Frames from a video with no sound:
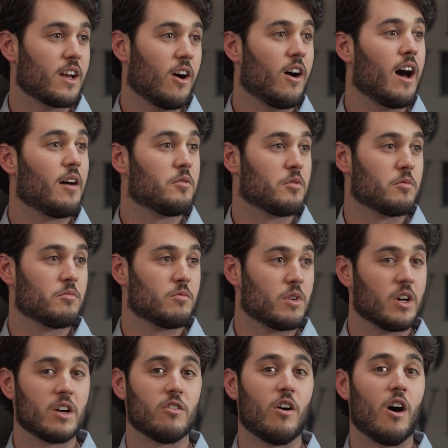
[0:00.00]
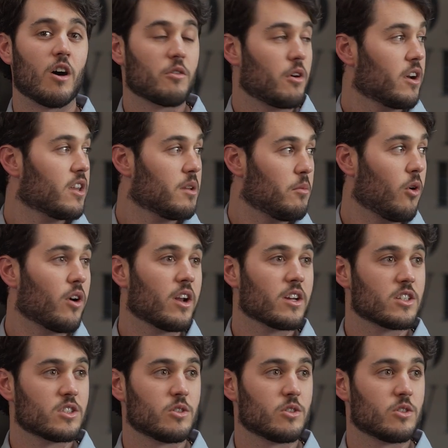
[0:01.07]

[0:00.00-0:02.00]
I'll have a really long run in the morning.